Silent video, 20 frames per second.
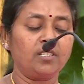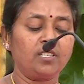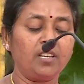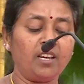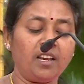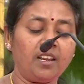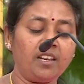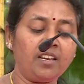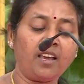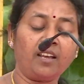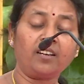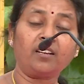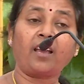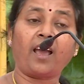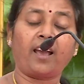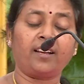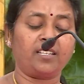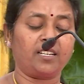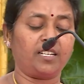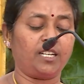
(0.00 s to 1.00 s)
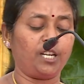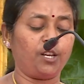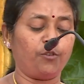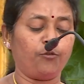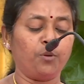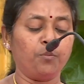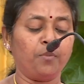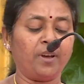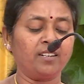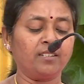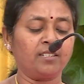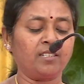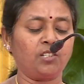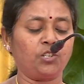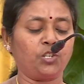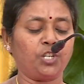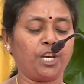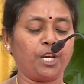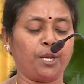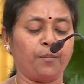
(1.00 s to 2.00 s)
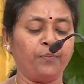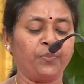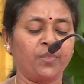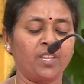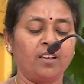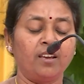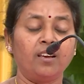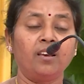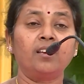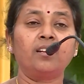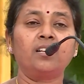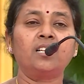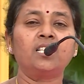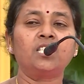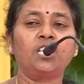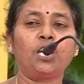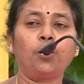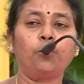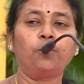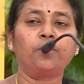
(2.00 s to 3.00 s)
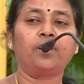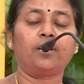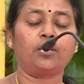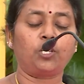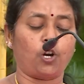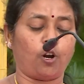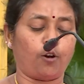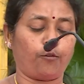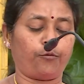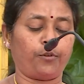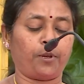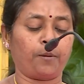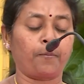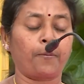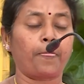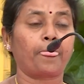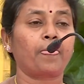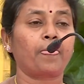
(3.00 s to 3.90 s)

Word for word: senior category women's team received the trophy.